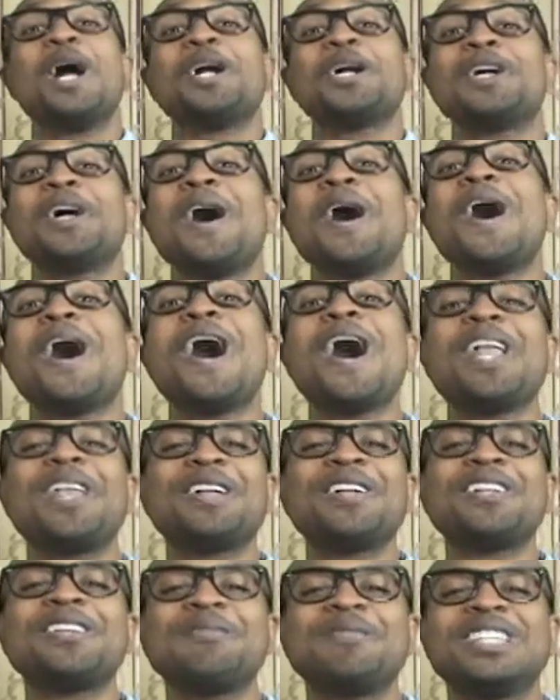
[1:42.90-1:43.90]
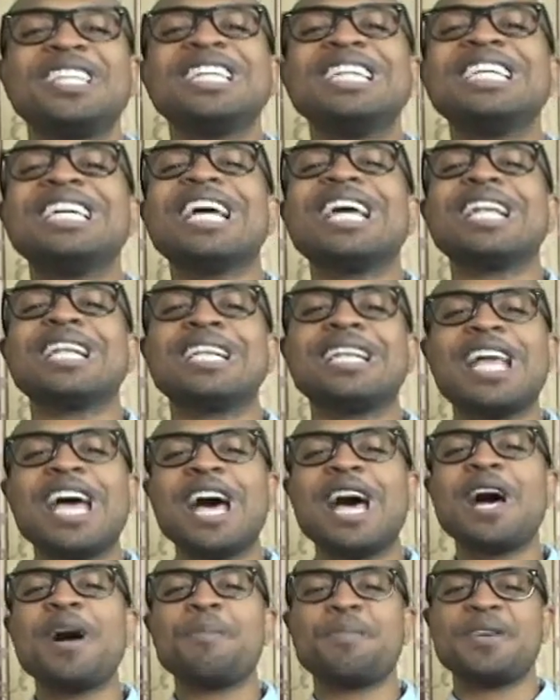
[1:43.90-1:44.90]
call me and
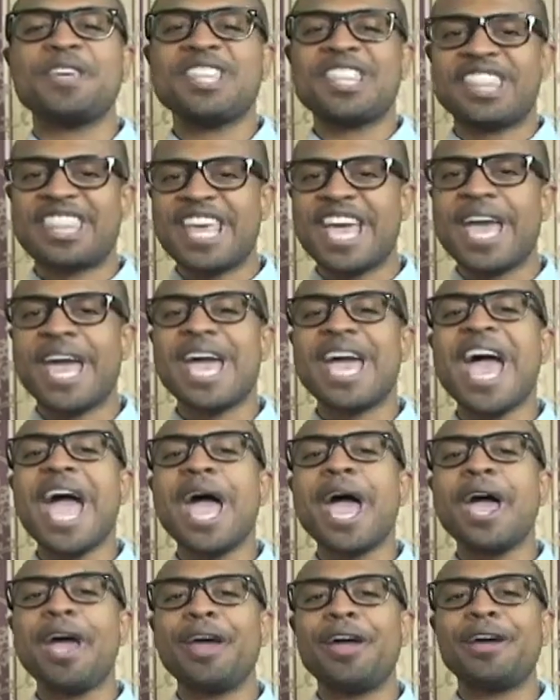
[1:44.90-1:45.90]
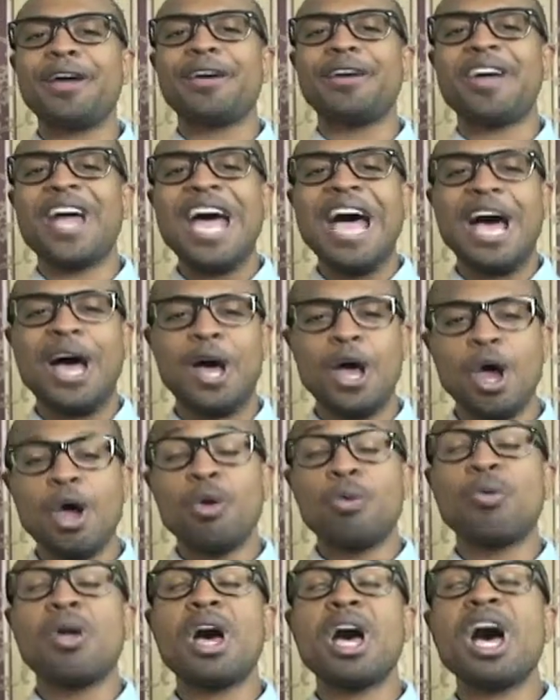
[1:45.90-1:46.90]
I'll be there,
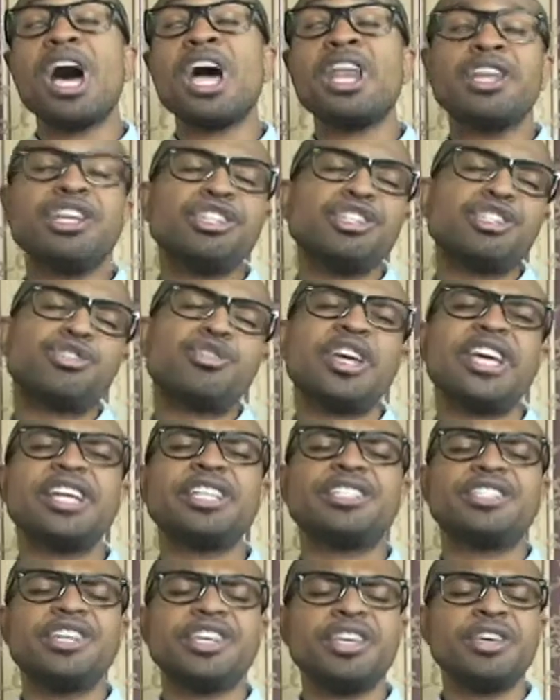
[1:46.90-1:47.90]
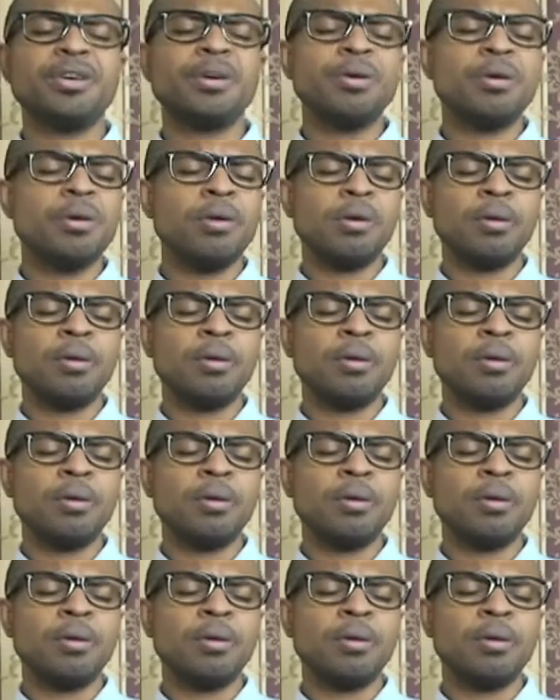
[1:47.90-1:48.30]
running straight to you.